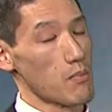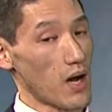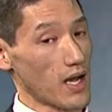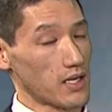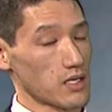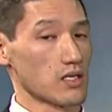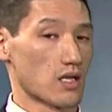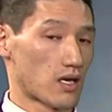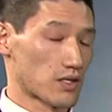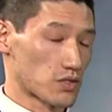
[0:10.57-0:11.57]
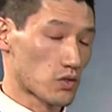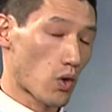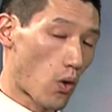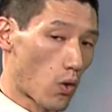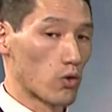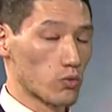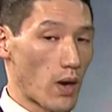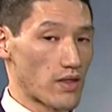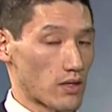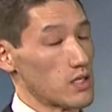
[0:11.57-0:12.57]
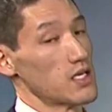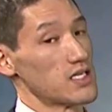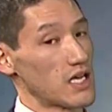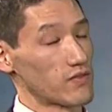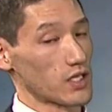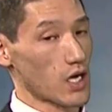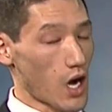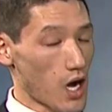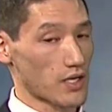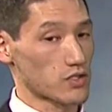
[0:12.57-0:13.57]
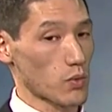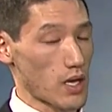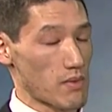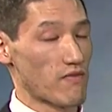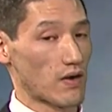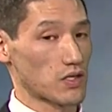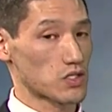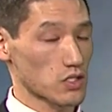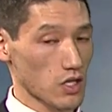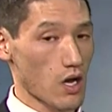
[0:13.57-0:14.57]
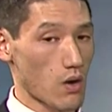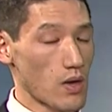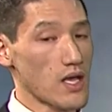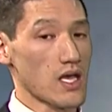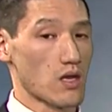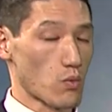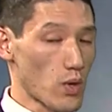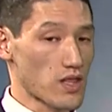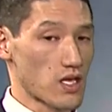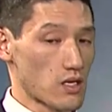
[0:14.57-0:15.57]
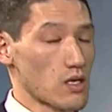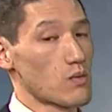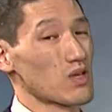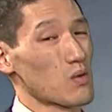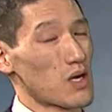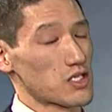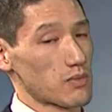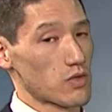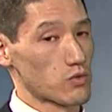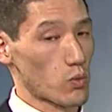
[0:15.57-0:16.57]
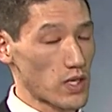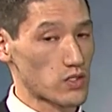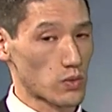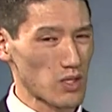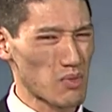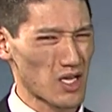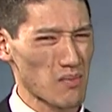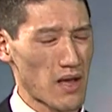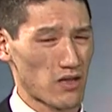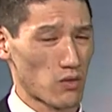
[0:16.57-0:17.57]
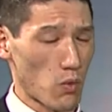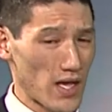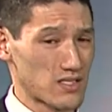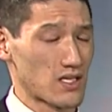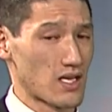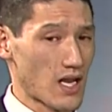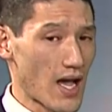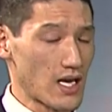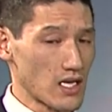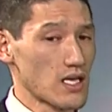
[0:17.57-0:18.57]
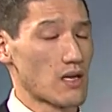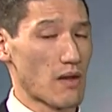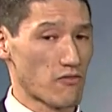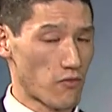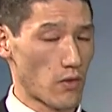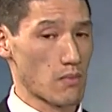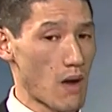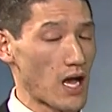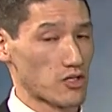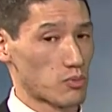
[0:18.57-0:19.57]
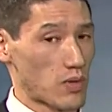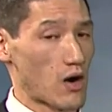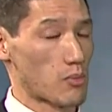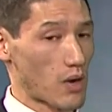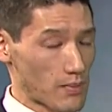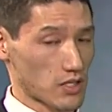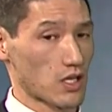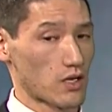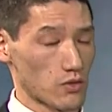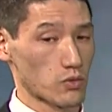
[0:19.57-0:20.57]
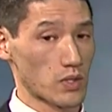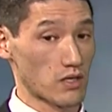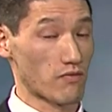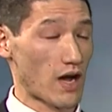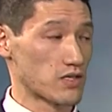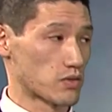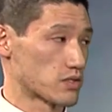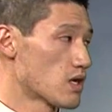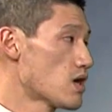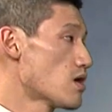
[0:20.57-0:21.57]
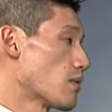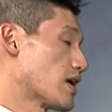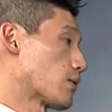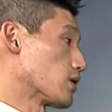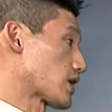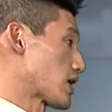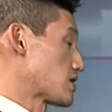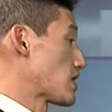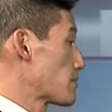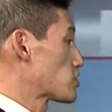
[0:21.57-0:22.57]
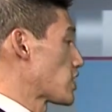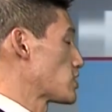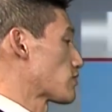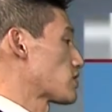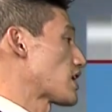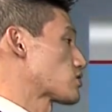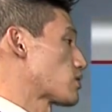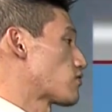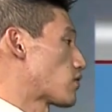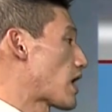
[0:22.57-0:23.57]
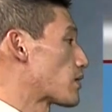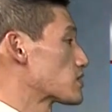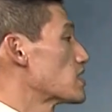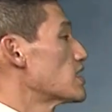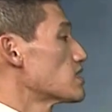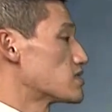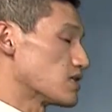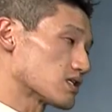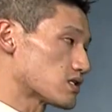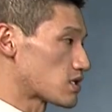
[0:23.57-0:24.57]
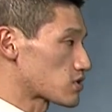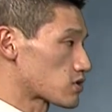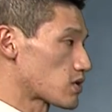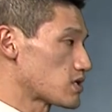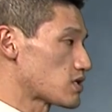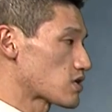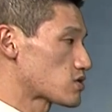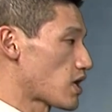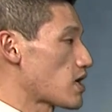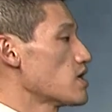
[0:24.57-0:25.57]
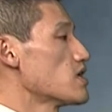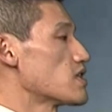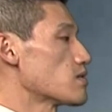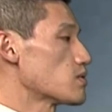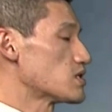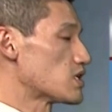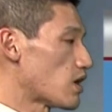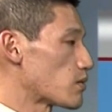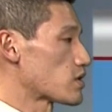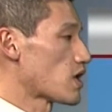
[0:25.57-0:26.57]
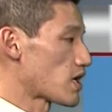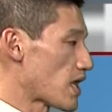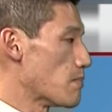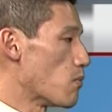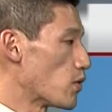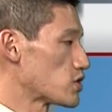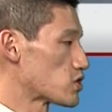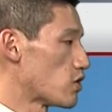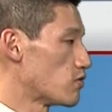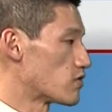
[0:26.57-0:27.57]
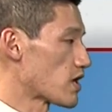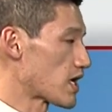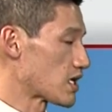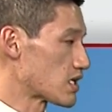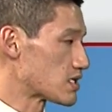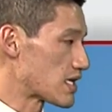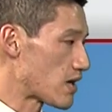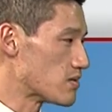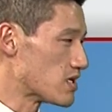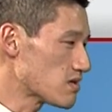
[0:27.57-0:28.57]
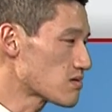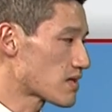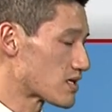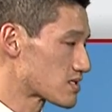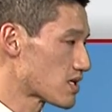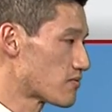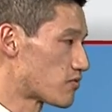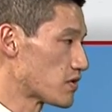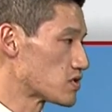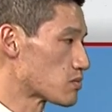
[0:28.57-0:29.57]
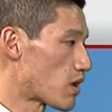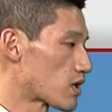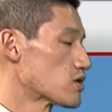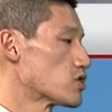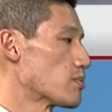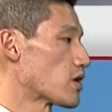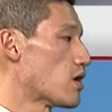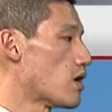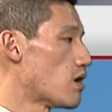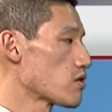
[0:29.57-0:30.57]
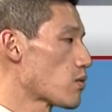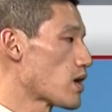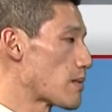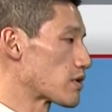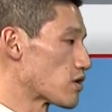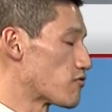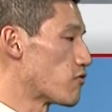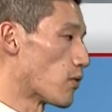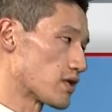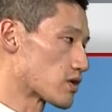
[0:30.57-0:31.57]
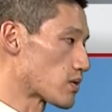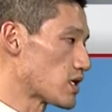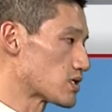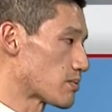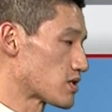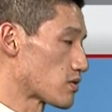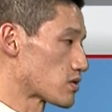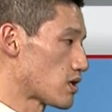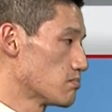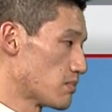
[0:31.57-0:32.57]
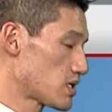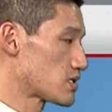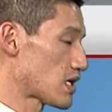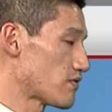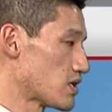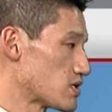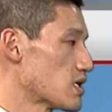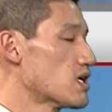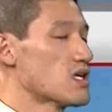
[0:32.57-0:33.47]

But a lot of this cold weather definitely on its way, but very slow. And with it, we're going to watch some of those winds really pick up out of the west tonight at about 40 miles per hour, prompting a lot of those wind advisories. Right now, we're looking at the temperature change over the last 24 hours. 66 degrees yesterday. Then we dealt with a lot of that moisture overnight, getting down near that sub-freezing mark, jumping all the way up a good 40 degrees up into those mid-70s.